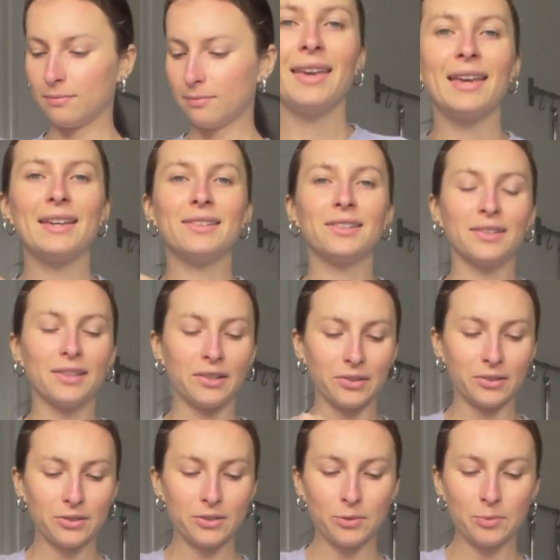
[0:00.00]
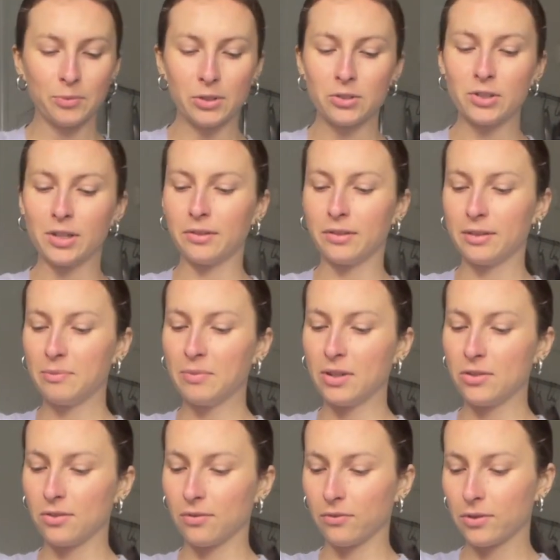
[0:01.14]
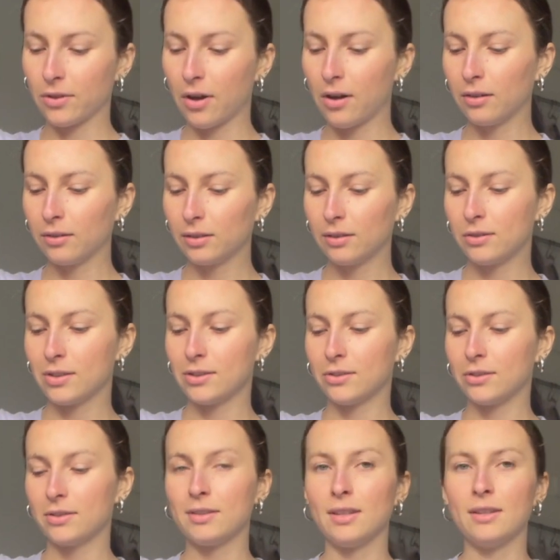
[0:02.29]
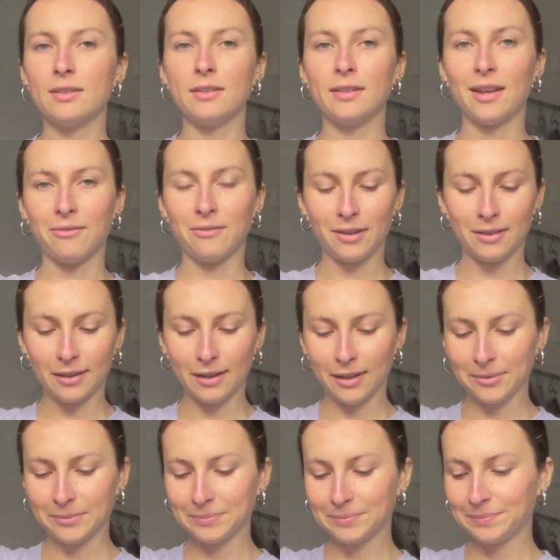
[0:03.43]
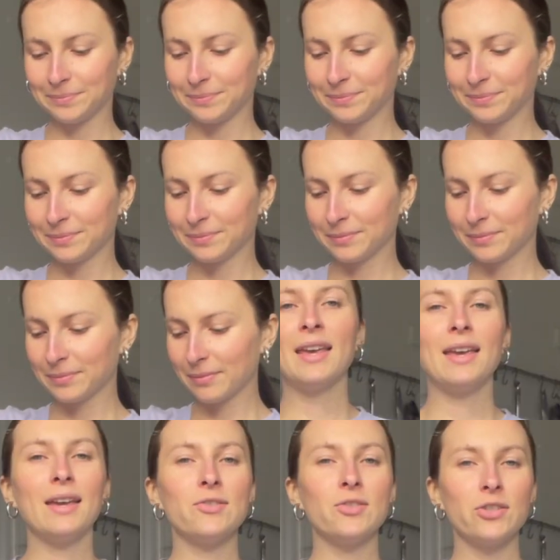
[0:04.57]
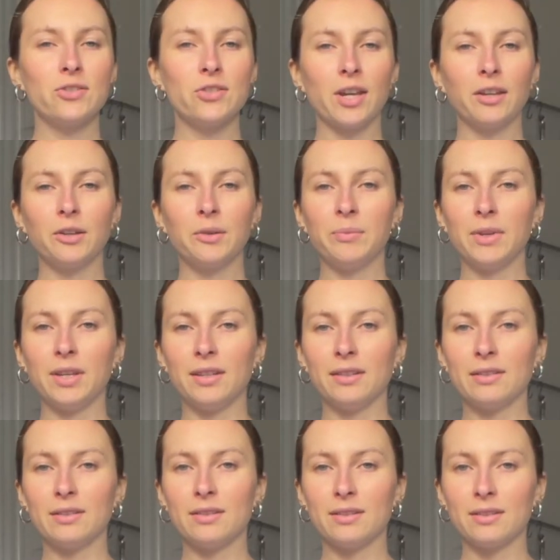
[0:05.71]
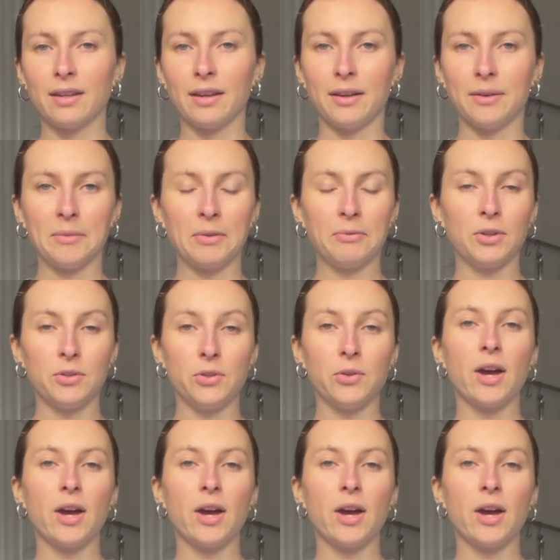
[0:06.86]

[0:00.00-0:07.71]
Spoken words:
and another super generous pinch of salt just to season everything. And just check your beans. If you do